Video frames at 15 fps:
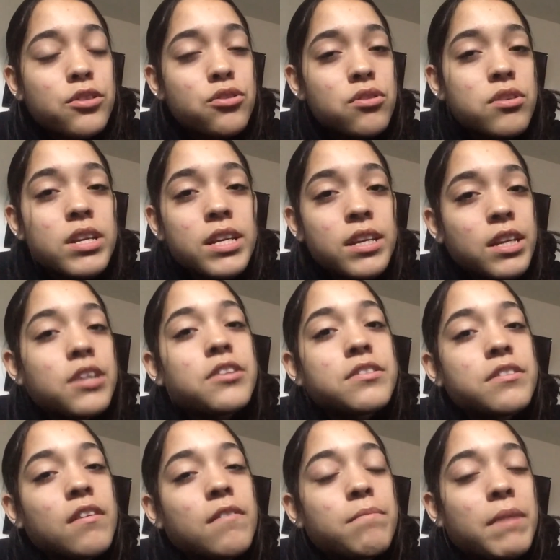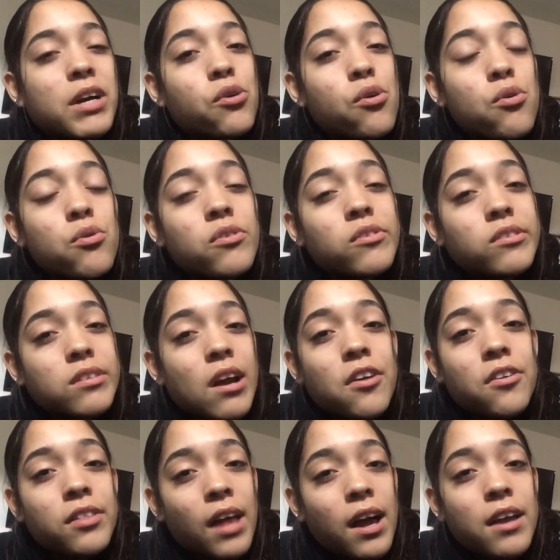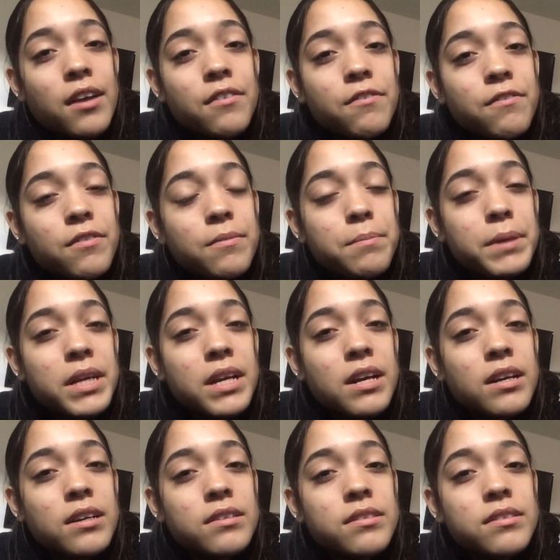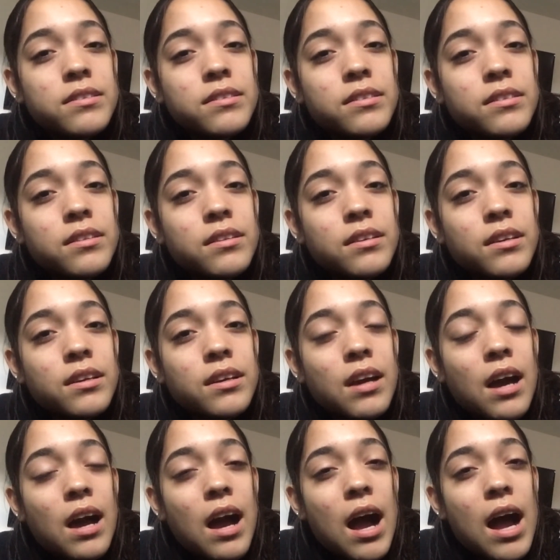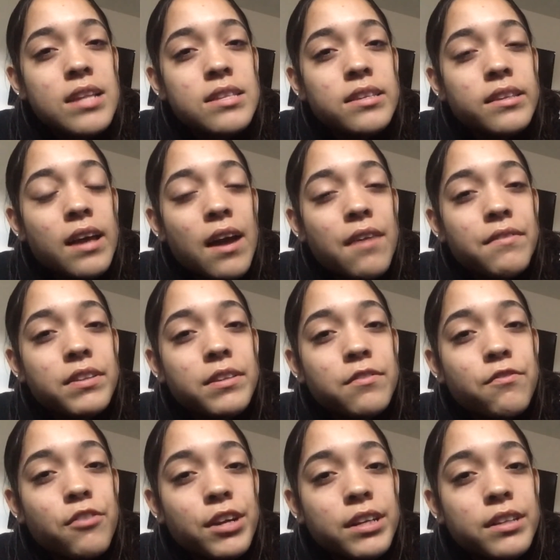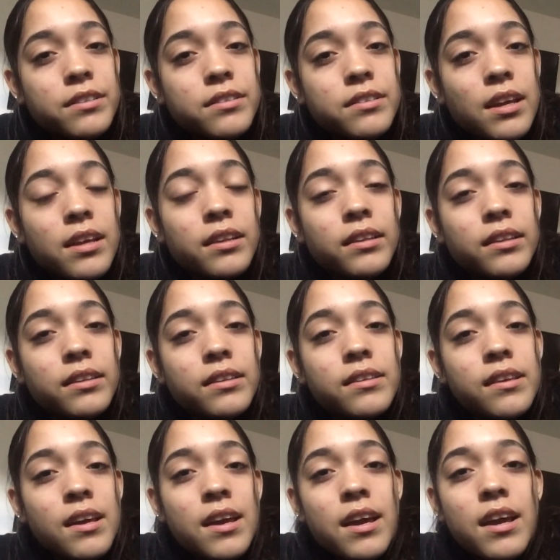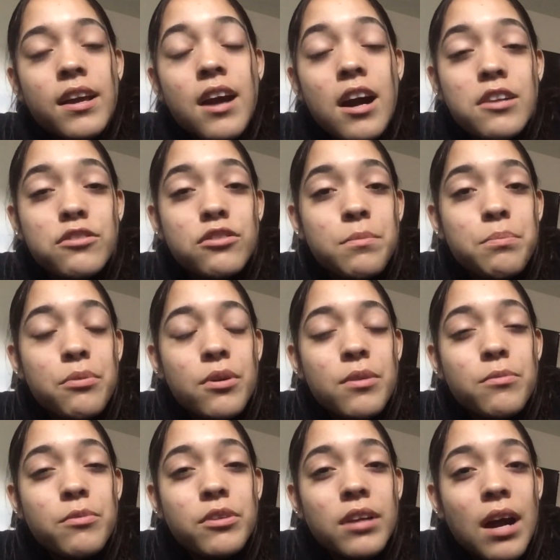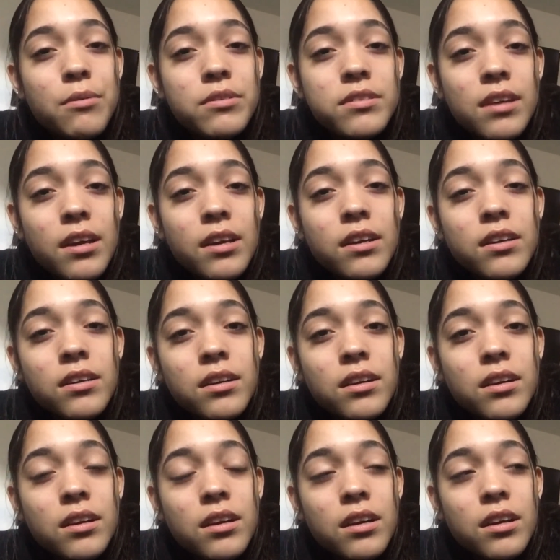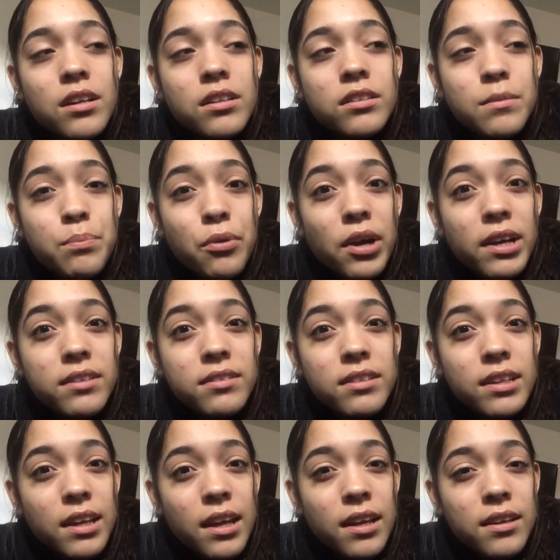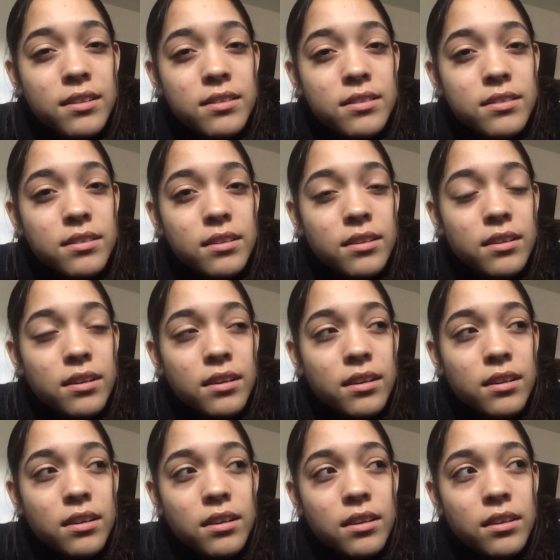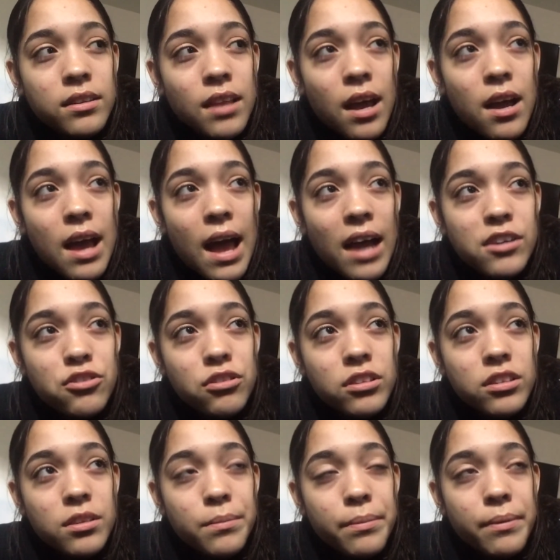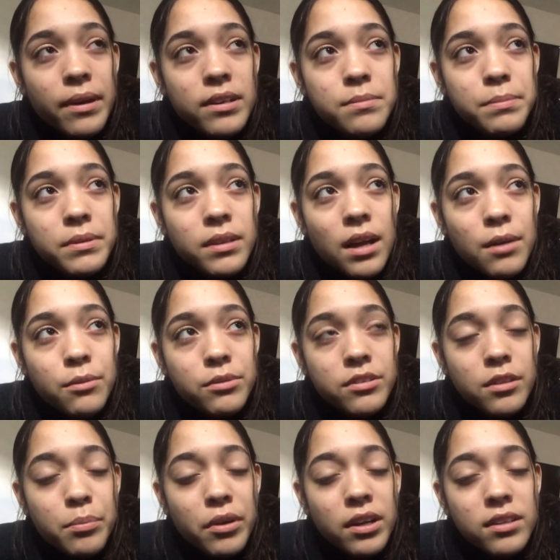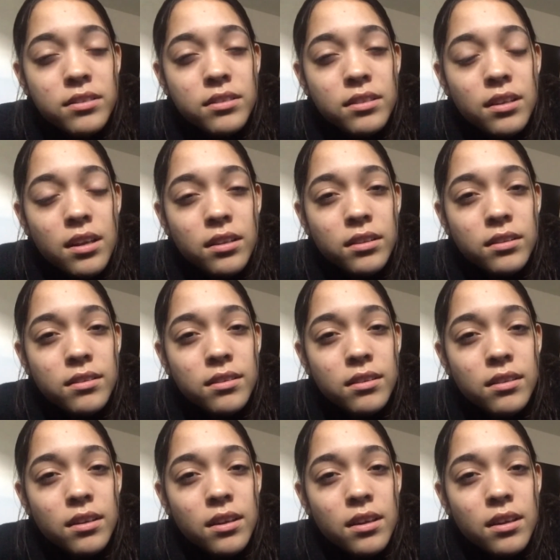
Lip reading: 3 years of my whole entire life because I didn't have any friends, and it got to the point where I was like depressed, I guess. Not actually depressed, but I was depressed, and